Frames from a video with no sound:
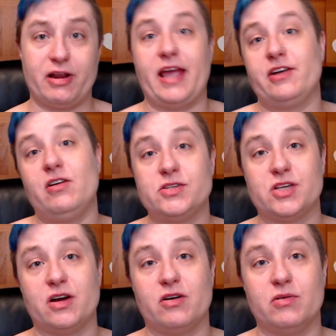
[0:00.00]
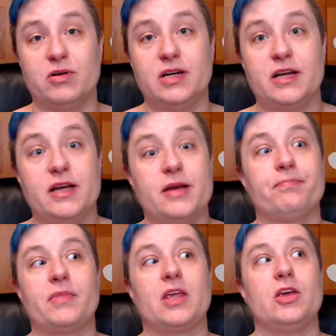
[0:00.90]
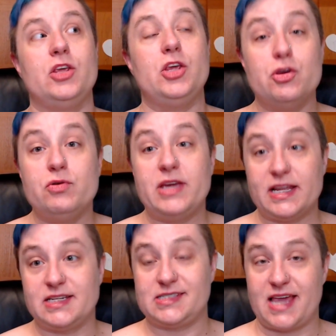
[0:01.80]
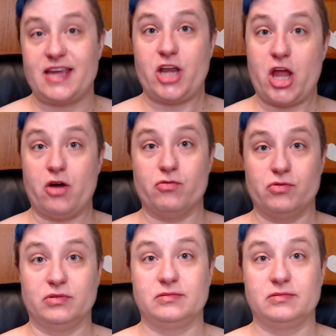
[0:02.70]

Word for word: And also, you get to say no.